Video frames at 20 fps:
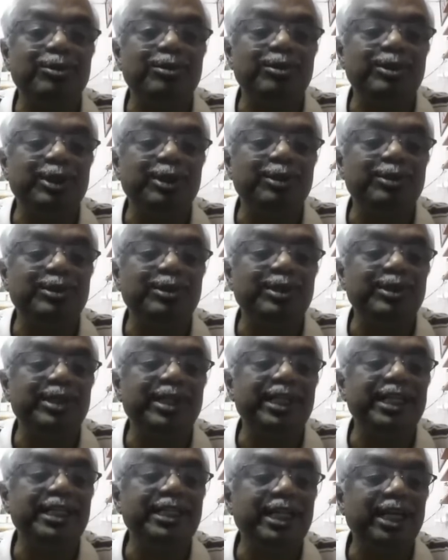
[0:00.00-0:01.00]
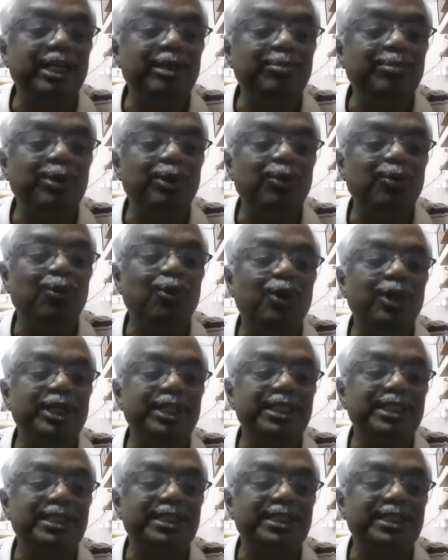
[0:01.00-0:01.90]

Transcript: to the dipole 1.